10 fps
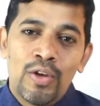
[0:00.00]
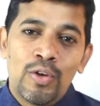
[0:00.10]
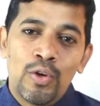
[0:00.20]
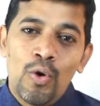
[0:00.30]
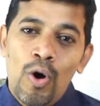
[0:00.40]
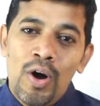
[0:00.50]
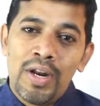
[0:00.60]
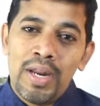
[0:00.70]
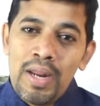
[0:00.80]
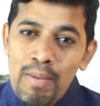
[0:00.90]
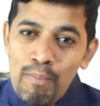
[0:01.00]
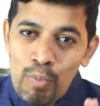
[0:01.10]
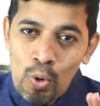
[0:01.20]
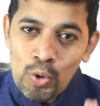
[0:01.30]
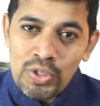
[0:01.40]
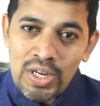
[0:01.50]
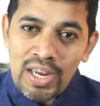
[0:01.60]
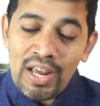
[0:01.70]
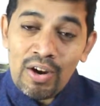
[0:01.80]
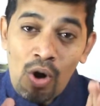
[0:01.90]
you are imposing
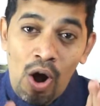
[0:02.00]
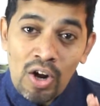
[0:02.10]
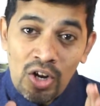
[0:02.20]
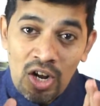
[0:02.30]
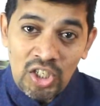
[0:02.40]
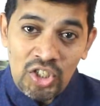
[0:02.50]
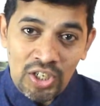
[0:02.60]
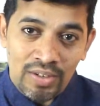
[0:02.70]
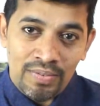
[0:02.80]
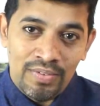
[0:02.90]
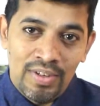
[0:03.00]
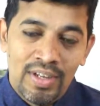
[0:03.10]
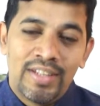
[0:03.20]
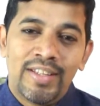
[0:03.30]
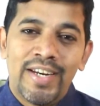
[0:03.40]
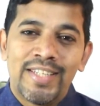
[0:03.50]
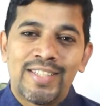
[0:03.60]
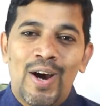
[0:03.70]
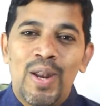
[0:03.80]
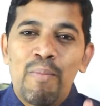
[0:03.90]
a wrong culture, that is
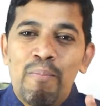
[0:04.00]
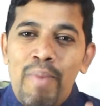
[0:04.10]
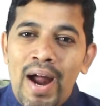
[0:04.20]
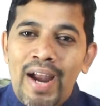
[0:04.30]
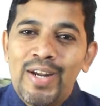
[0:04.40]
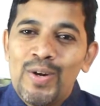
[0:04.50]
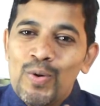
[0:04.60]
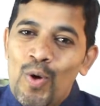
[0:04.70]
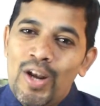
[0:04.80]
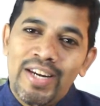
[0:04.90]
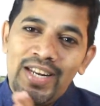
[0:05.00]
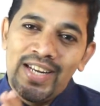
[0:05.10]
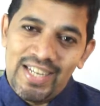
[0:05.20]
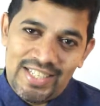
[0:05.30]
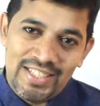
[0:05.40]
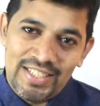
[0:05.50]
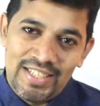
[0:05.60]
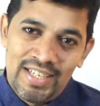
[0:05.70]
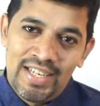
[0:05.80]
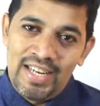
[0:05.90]
called bad quality culture.
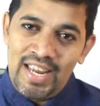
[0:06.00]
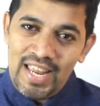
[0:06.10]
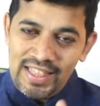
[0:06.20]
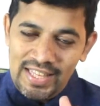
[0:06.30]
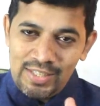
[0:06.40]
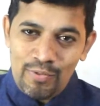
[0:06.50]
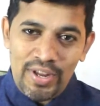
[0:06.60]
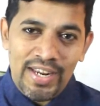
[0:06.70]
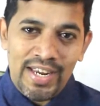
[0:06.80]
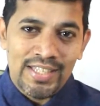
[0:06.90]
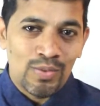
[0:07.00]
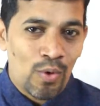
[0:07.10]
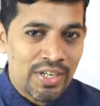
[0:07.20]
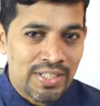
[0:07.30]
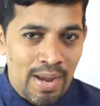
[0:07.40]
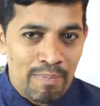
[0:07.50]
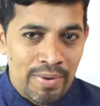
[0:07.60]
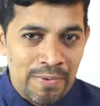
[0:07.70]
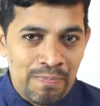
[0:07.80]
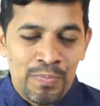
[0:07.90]
In these very cases, what has
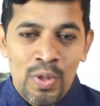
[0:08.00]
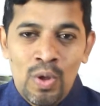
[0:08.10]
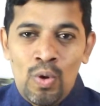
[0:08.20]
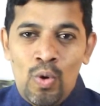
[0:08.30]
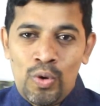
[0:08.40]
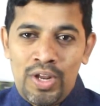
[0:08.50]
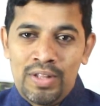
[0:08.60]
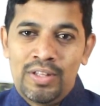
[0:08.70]
happened? Okay,